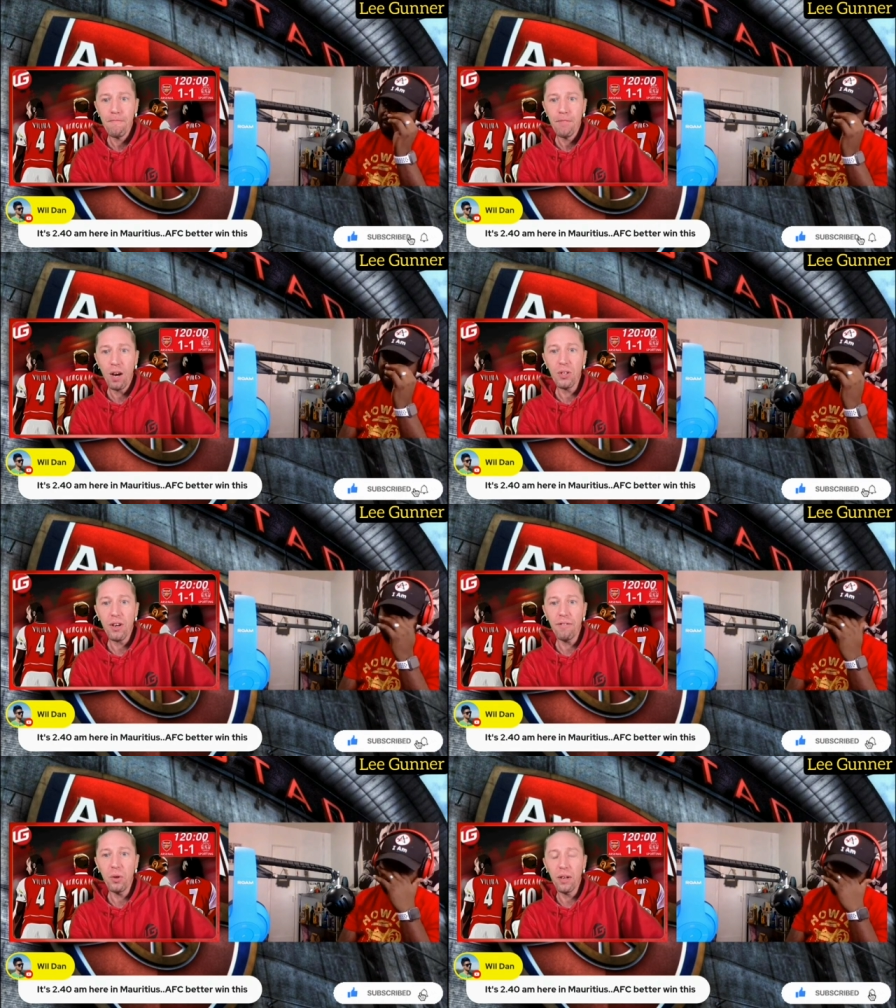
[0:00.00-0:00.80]
I was. I
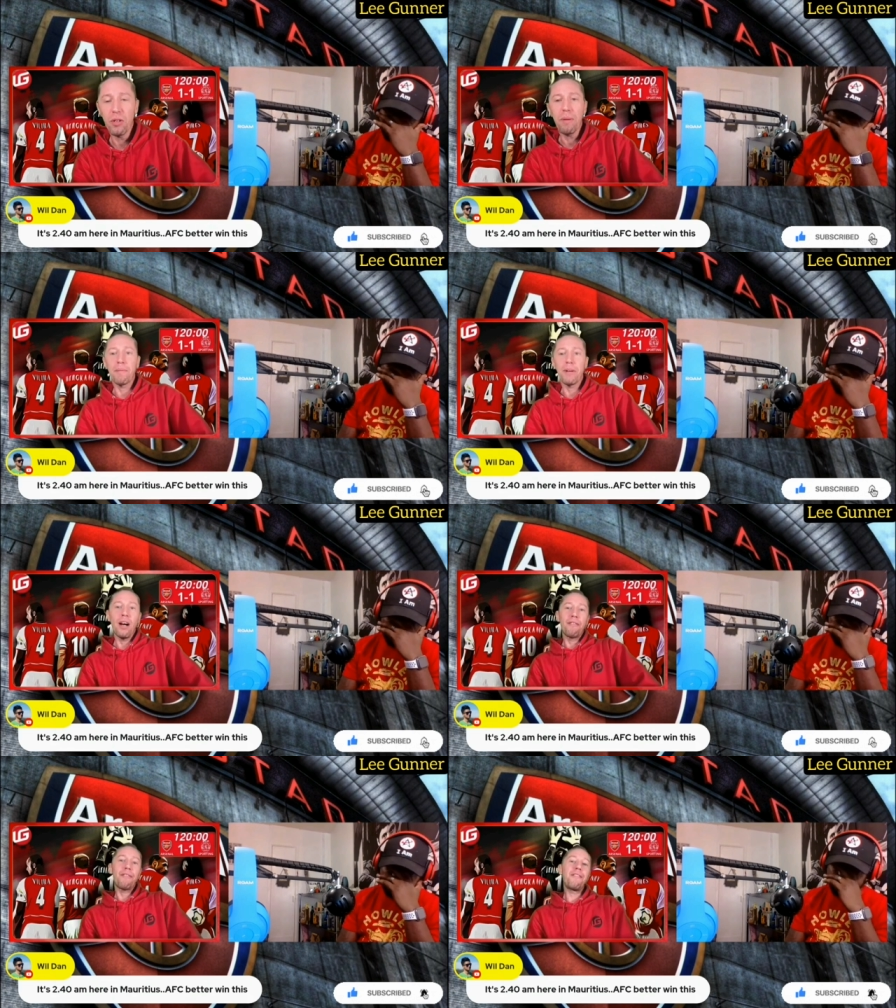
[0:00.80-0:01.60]
thought I was a pen behind.
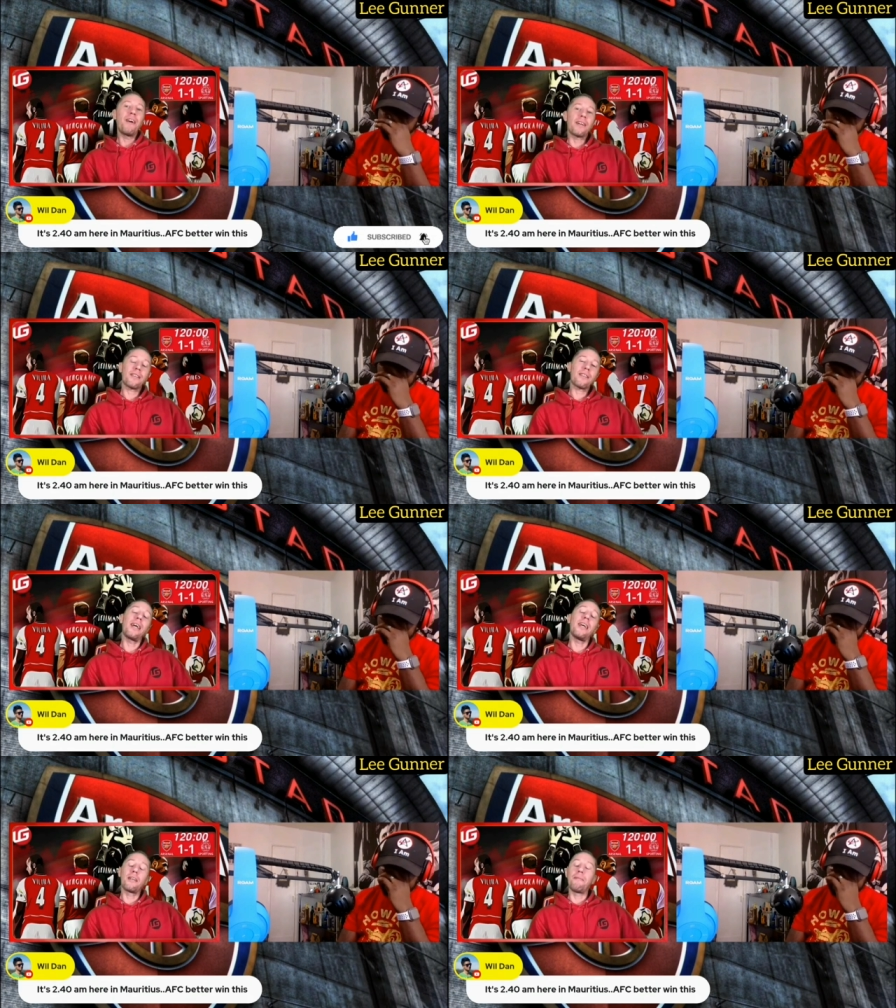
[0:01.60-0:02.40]
Fuck's
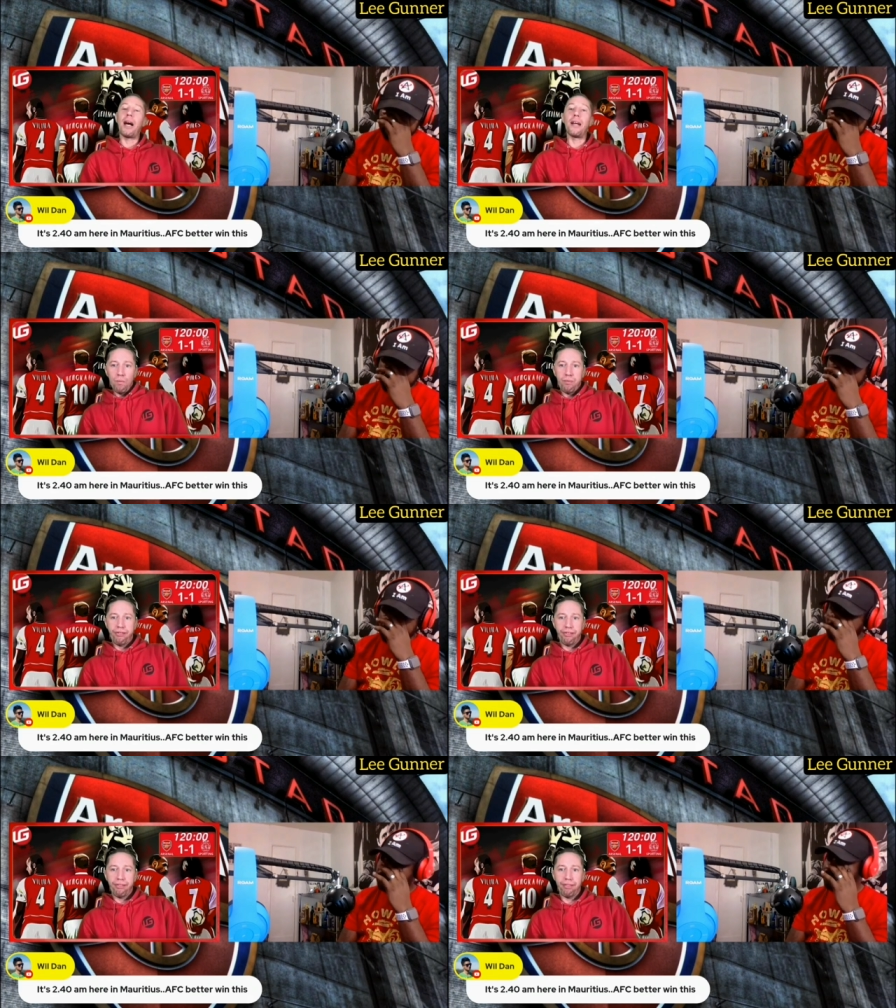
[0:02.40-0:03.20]
sake, man.
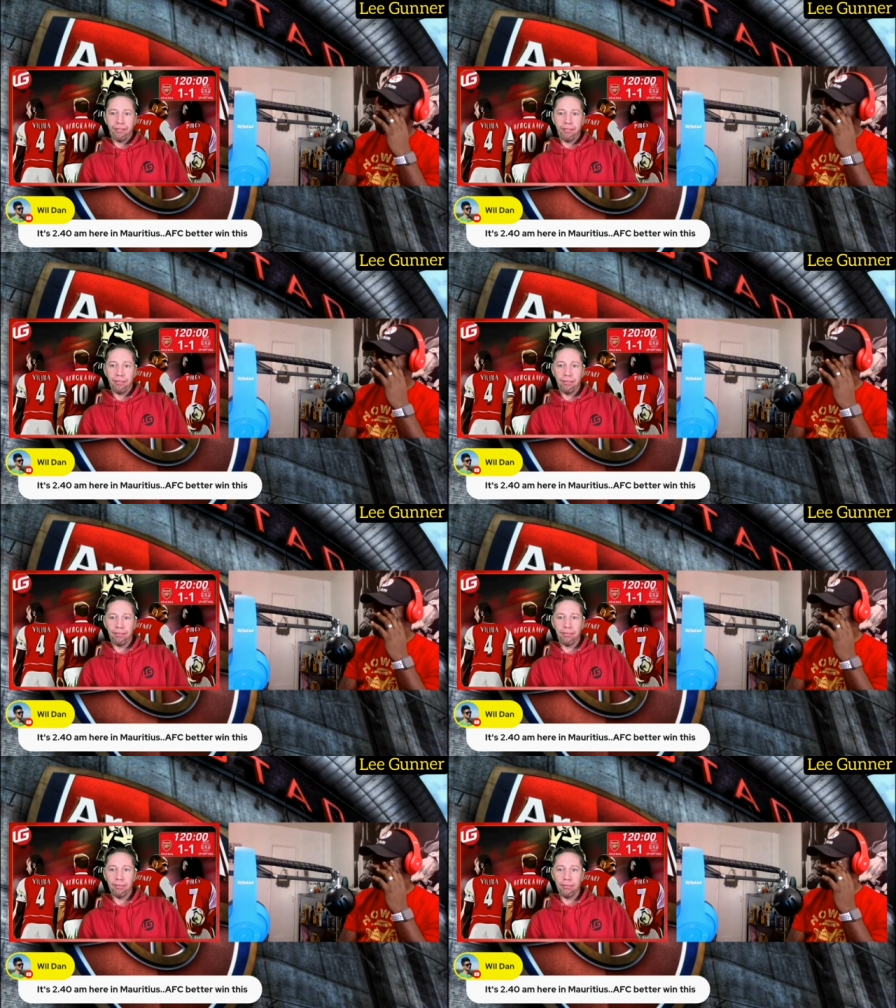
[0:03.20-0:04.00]

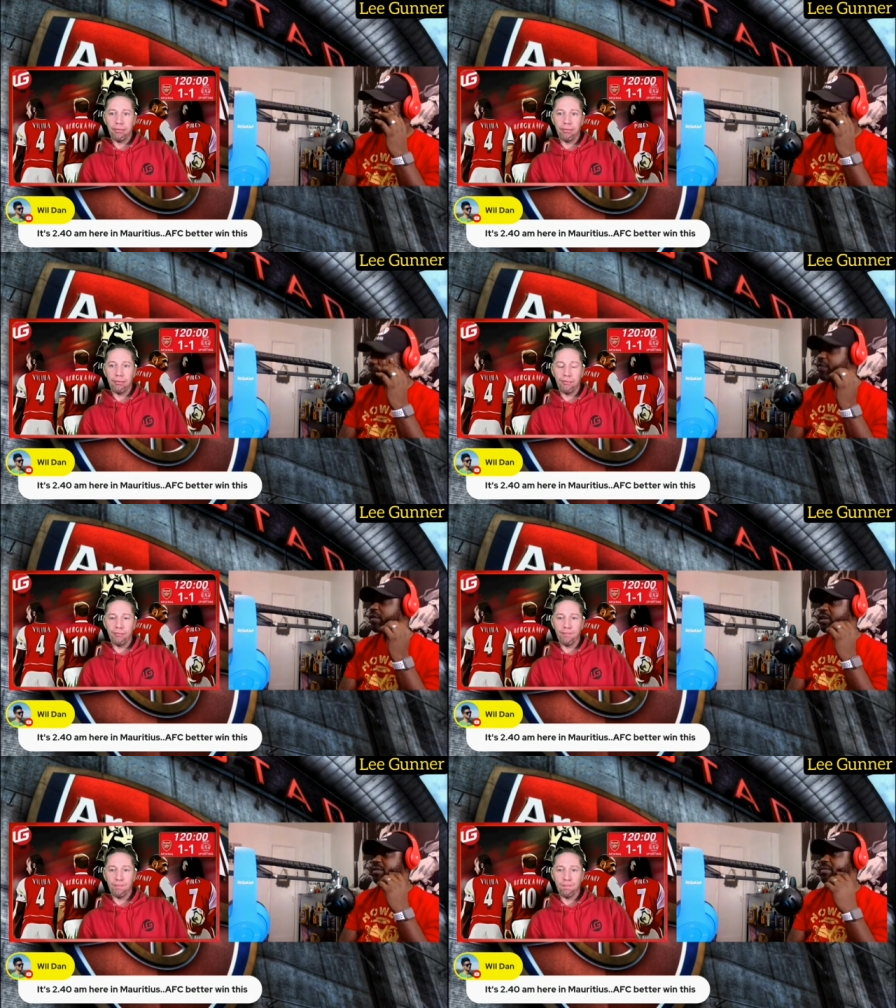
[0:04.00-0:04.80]

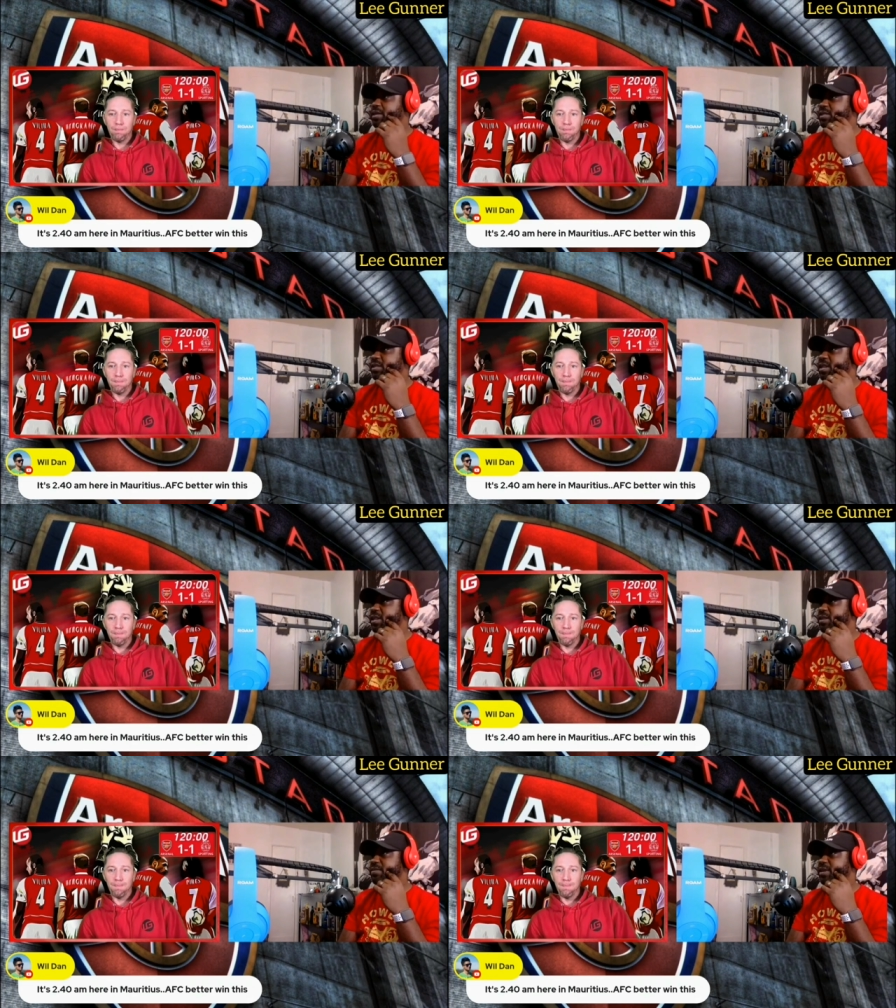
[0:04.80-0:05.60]
Fucking Martinelli,
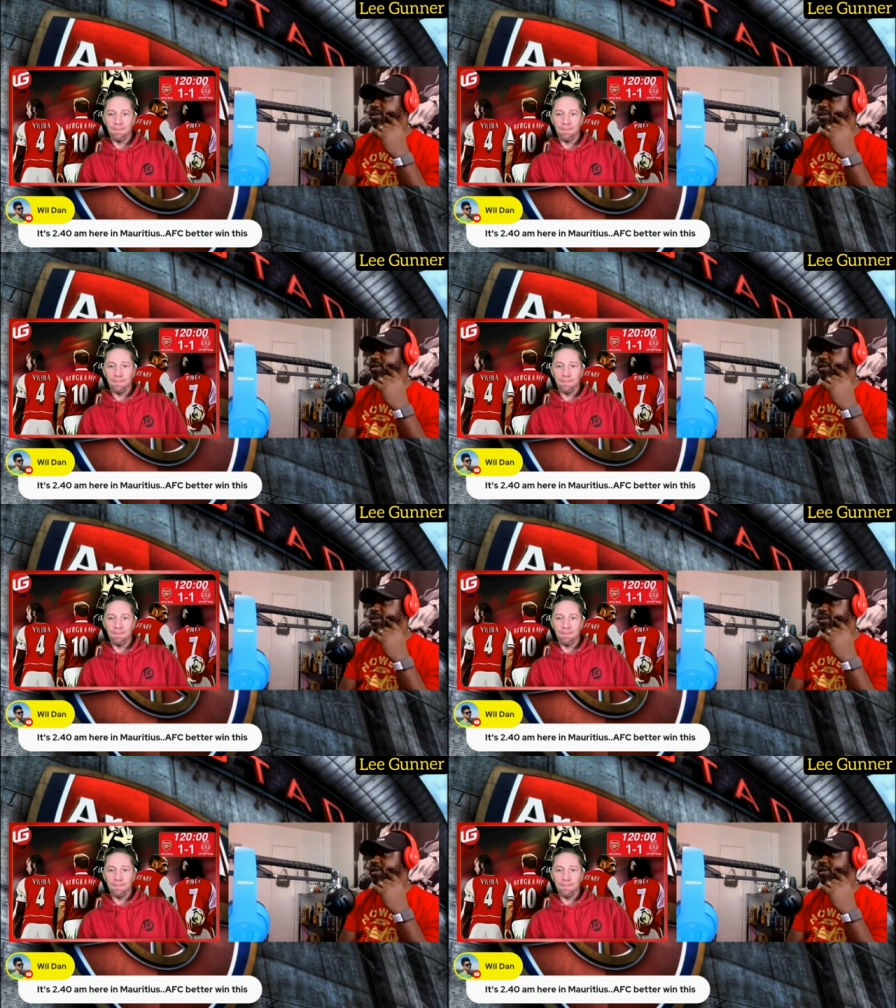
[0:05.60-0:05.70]
man.